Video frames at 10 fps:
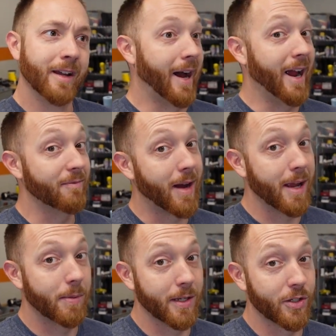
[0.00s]
I have my
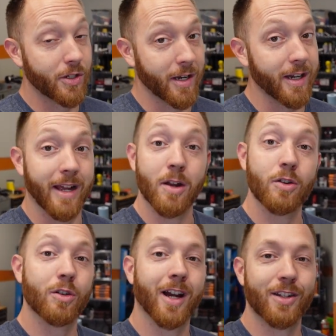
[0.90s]
opinions on it. I know
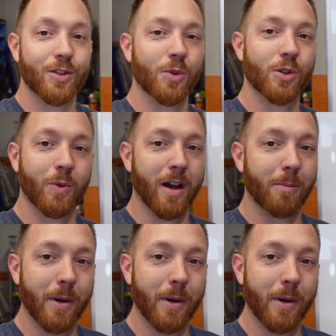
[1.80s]
you guys do as well,